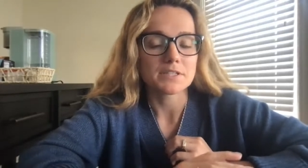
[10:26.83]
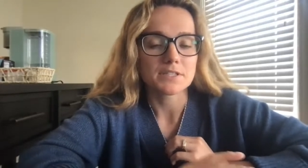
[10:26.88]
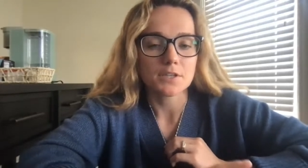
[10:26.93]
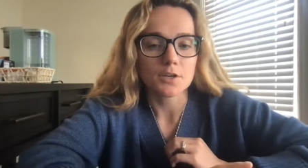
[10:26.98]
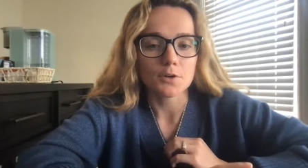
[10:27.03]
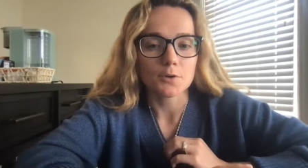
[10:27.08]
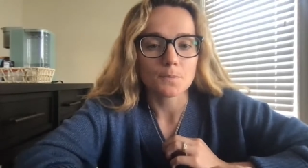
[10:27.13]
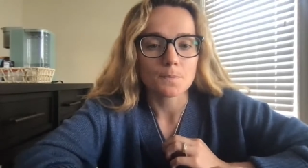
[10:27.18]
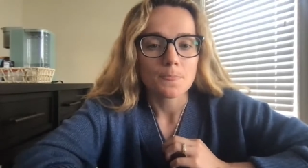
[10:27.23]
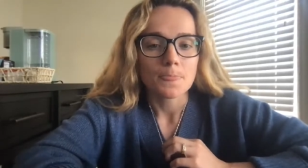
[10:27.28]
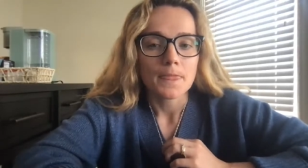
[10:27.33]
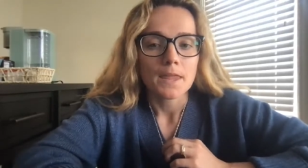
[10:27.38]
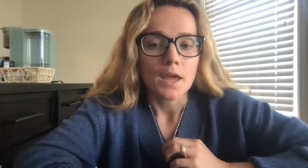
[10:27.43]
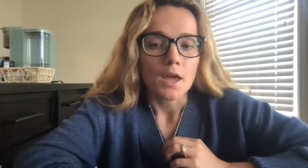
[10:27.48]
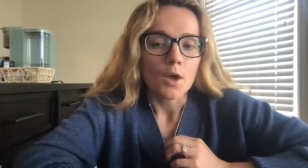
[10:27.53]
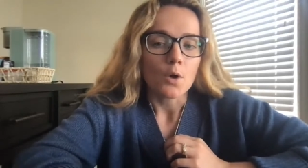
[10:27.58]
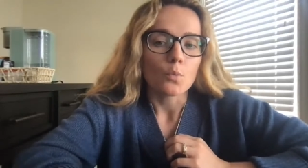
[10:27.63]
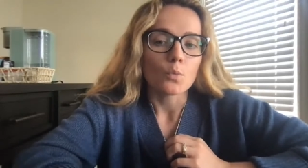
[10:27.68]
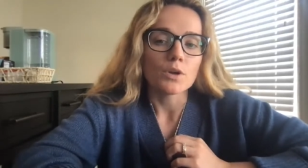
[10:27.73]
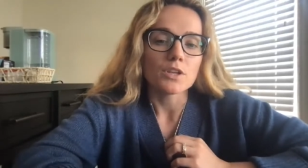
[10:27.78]
So
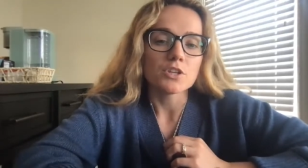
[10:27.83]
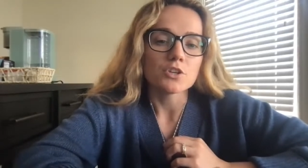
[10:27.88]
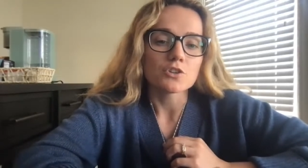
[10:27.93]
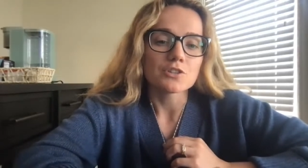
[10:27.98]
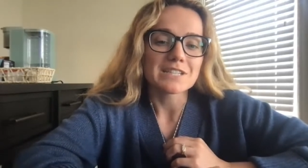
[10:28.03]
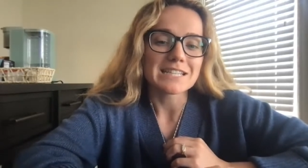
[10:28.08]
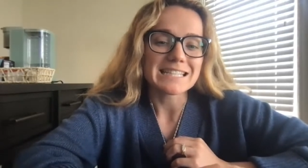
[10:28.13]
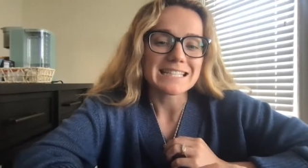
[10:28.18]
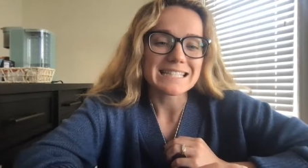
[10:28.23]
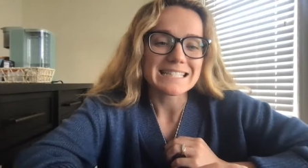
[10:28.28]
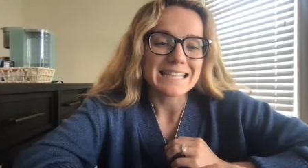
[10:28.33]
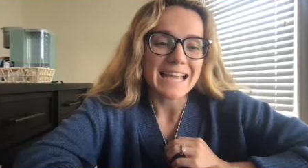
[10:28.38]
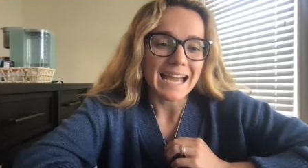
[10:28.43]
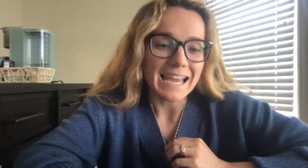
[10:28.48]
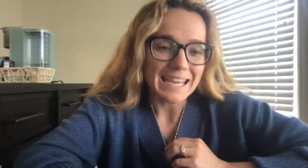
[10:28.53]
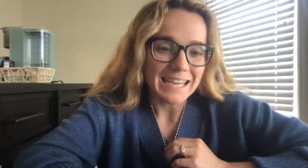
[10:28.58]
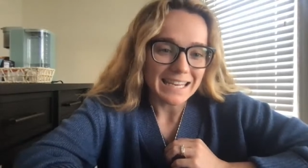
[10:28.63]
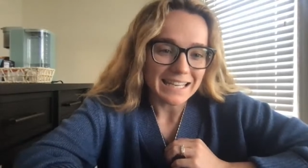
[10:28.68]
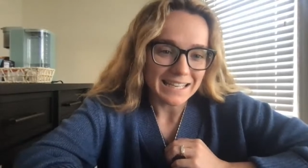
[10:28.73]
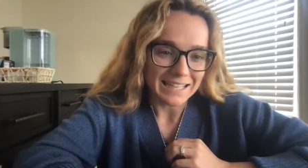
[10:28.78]
when you're
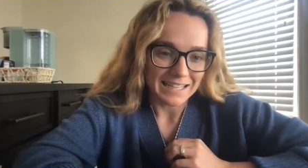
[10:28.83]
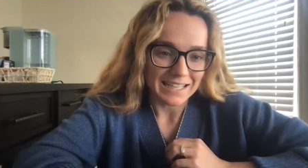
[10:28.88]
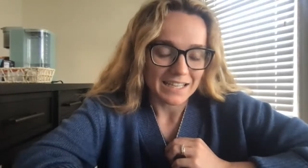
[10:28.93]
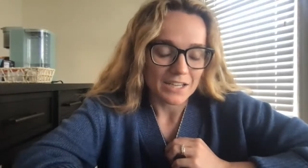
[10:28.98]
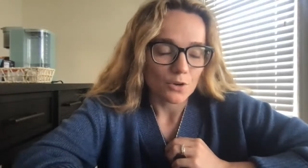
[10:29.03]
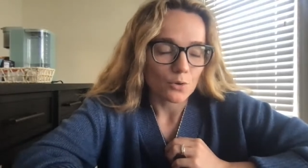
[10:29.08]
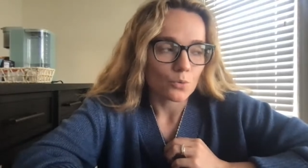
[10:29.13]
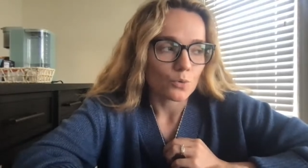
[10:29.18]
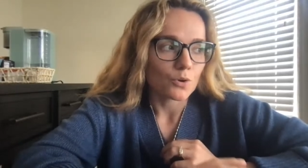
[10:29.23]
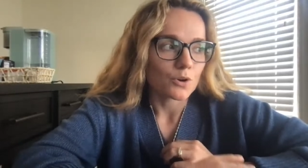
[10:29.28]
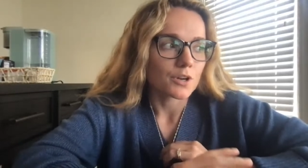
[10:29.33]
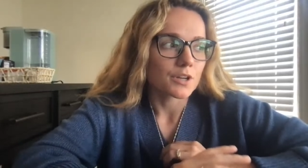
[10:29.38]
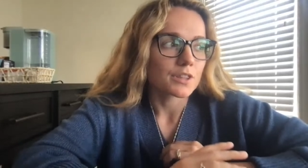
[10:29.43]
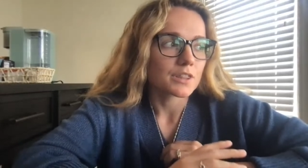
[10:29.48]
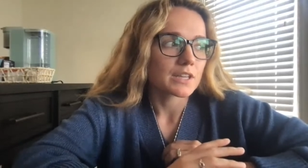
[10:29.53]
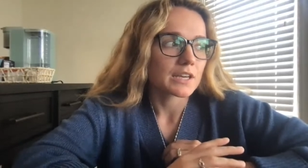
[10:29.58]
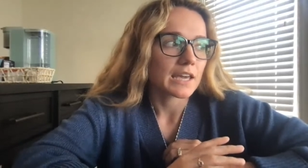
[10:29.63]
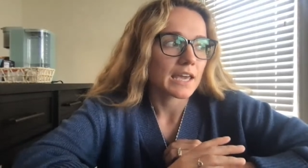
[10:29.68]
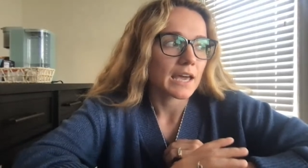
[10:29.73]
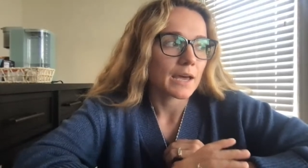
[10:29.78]
deciding or
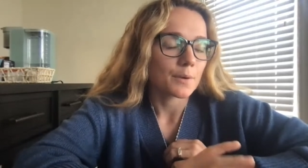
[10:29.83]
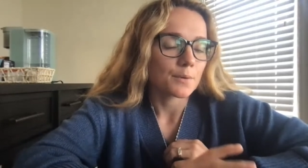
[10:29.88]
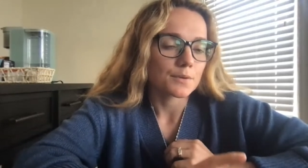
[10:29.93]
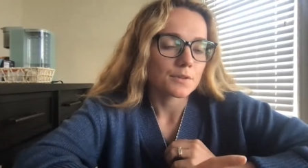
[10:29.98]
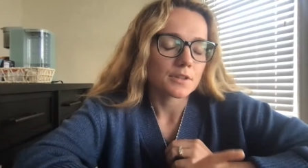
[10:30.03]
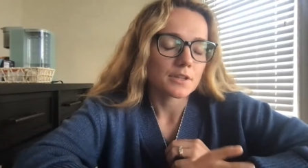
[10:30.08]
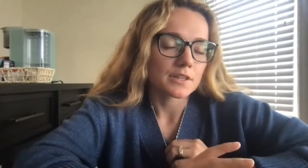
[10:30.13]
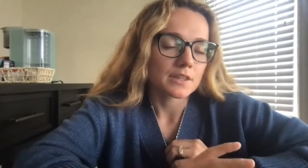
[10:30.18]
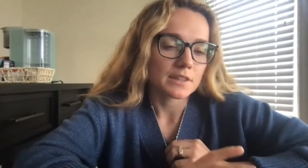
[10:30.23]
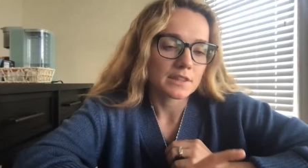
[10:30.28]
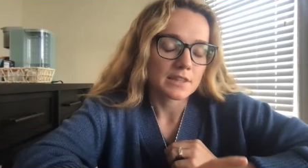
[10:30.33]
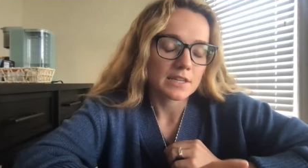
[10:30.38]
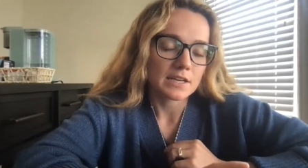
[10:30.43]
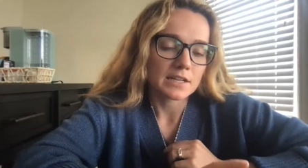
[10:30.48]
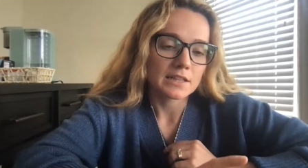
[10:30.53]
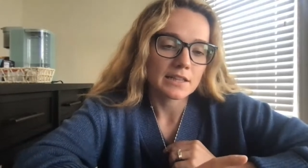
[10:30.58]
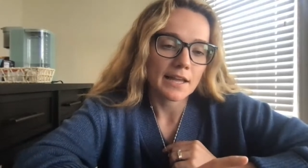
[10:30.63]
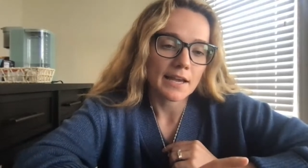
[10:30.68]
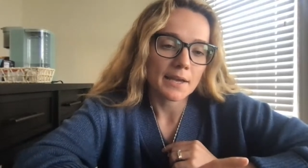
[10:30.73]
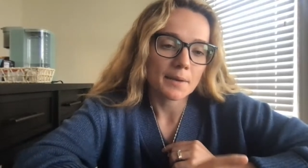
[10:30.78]
the
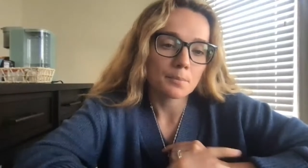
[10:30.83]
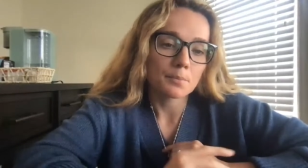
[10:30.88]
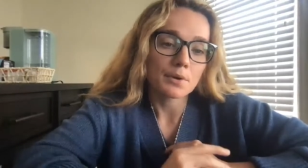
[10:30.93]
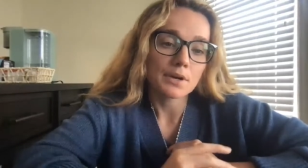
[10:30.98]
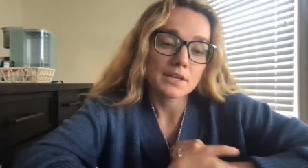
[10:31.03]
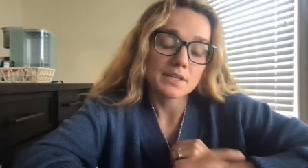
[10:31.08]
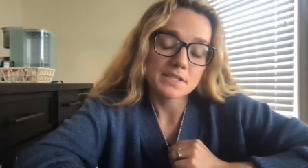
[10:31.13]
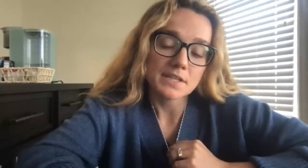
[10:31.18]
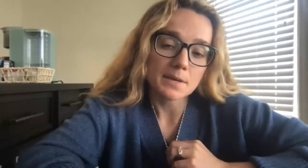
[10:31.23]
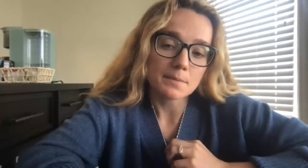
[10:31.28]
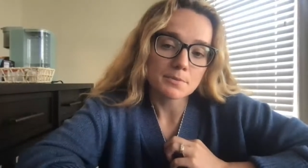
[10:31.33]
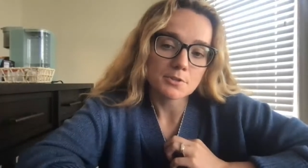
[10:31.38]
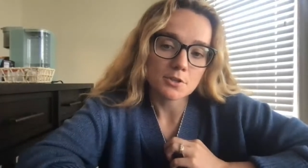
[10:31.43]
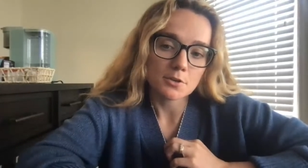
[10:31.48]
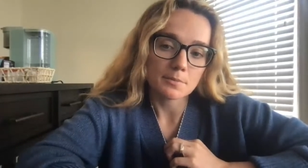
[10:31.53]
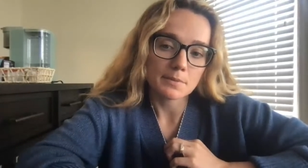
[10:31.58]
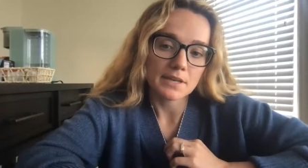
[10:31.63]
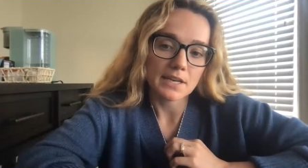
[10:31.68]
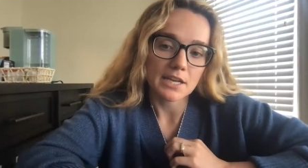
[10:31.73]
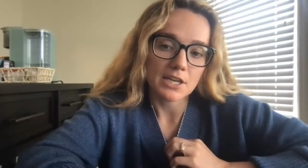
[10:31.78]
client brings up
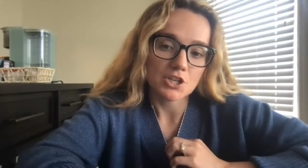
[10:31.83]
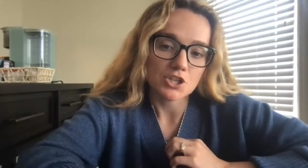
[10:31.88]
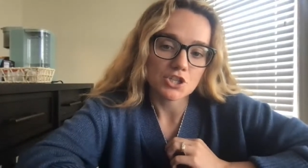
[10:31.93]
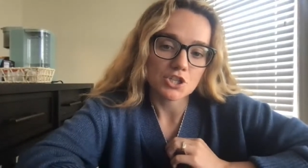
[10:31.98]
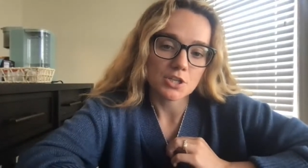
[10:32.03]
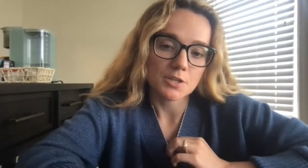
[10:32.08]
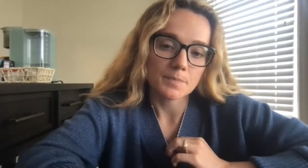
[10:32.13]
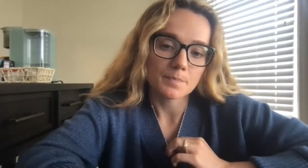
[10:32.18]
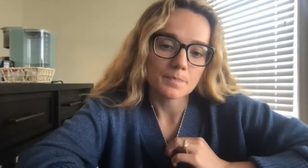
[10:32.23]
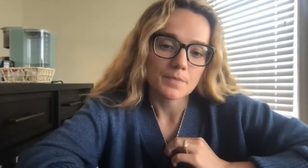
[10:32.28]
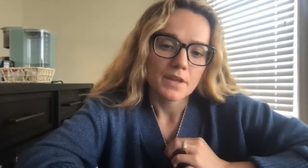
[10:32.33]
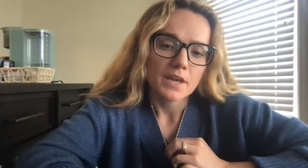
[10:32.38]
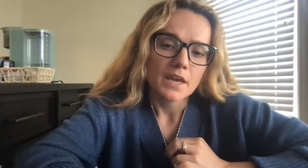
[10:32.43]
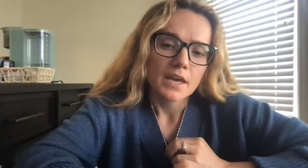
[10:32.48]
termination,